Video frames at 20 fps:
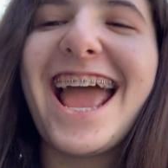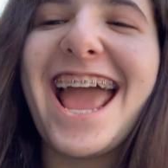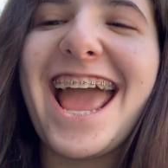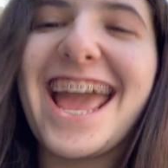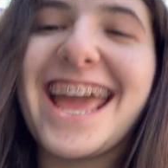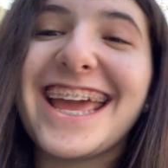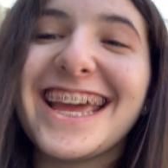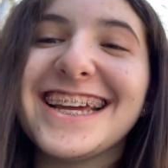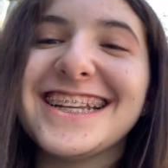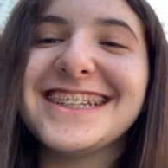
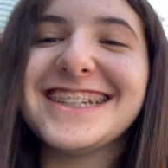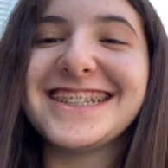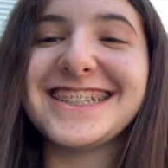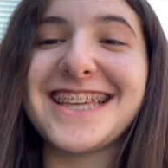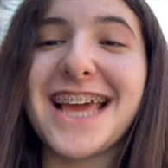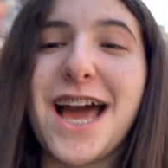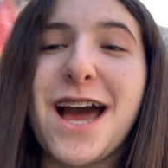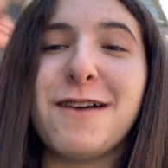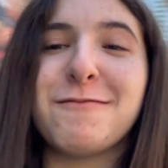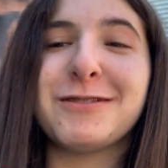and
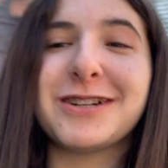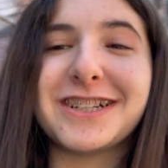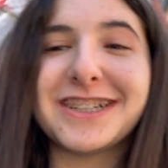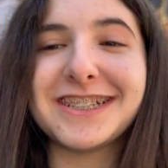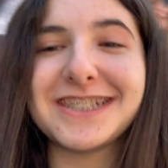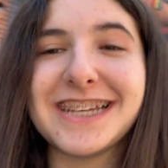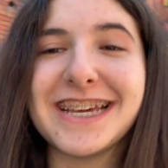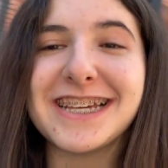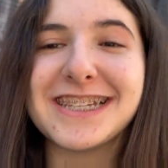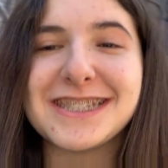yeah, we're
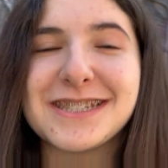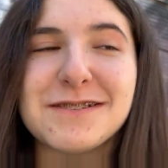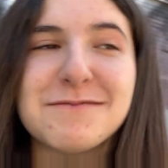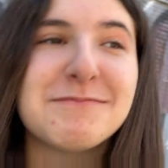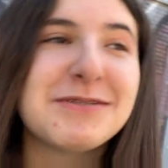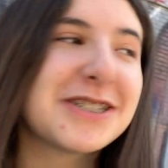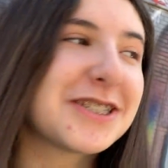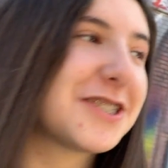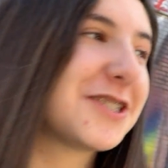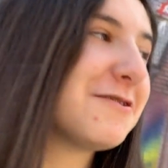gonna take
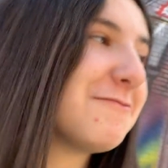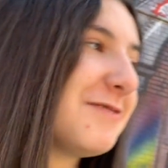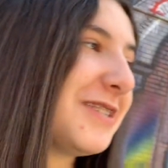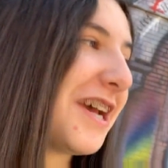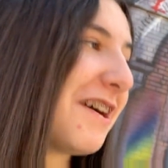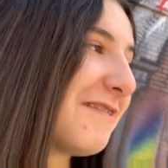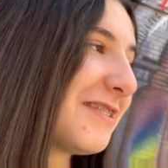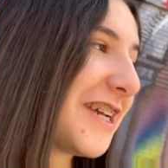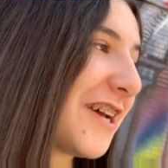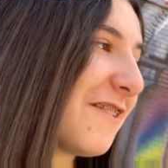some cute
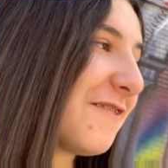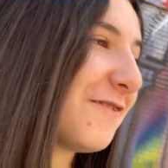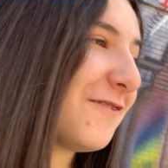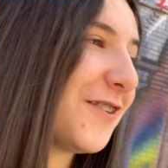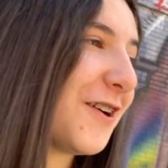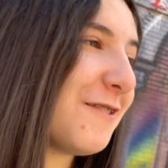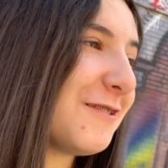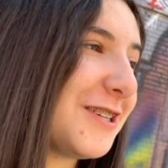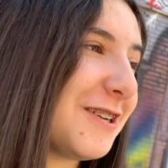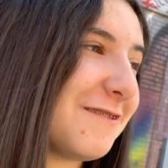downtown
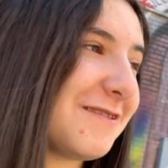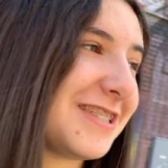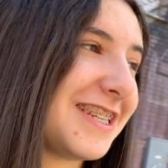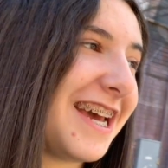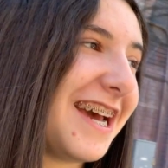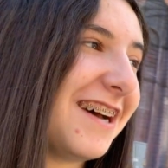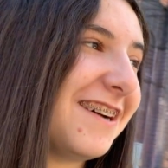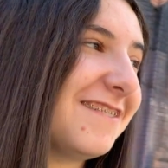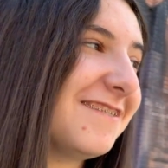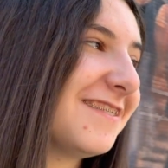photos
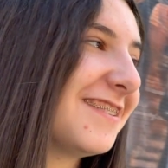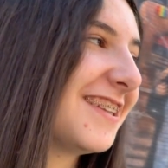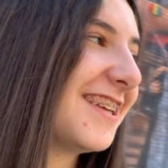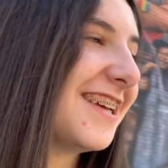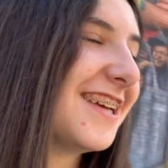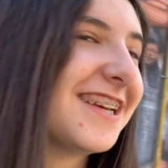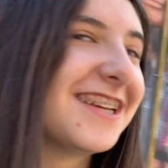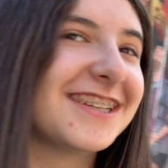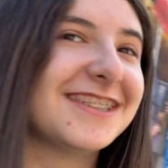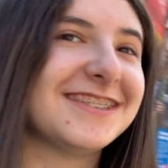now. Love